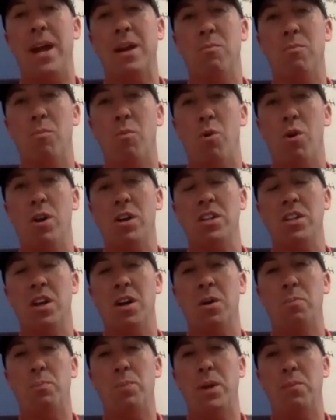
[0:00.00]
more
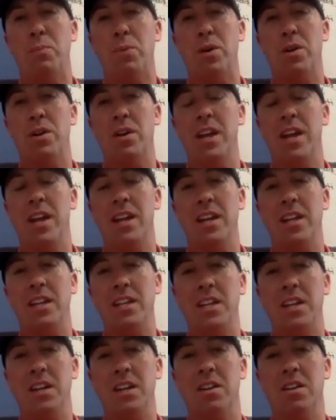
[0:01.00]
young people in a
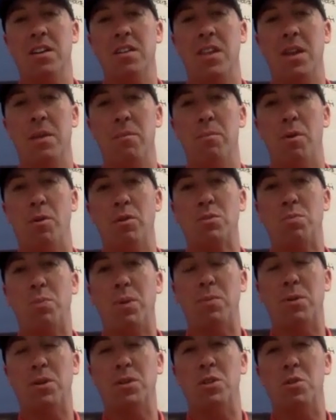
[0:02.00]
year than most
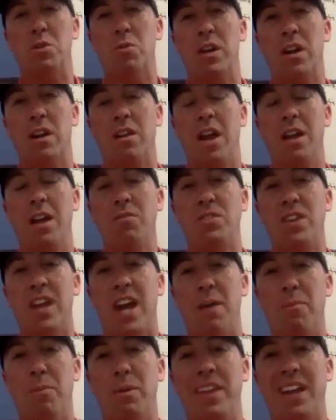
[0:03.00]
people do in a
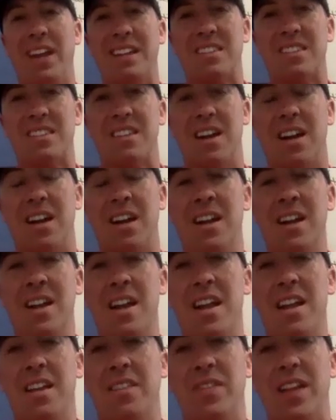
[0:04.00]
lifetime. And
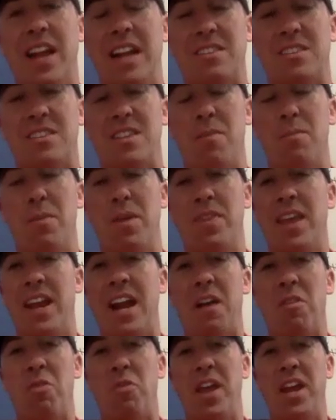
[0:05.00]
that's something that
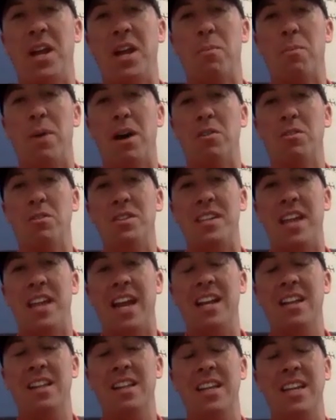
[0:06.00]
I think about
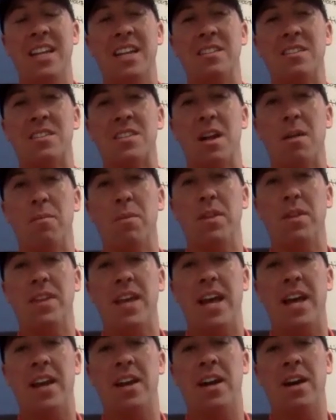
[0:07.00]
daily, and something
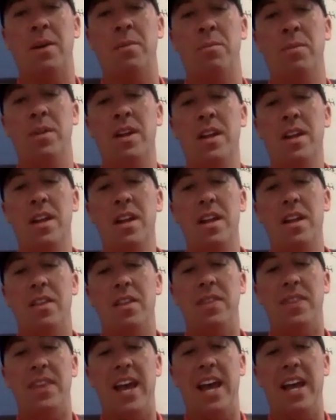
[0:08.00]

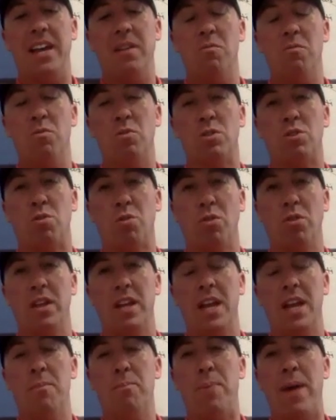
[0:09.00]
that
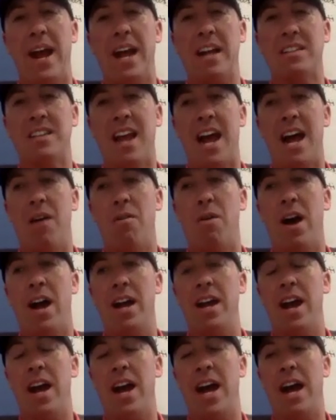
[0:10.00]
truly impacts how
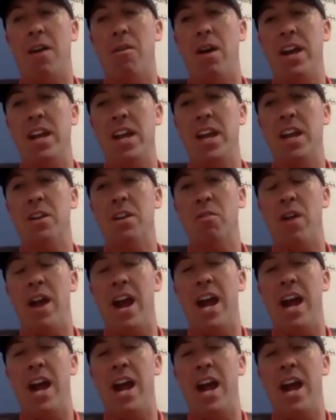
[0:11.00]
I interact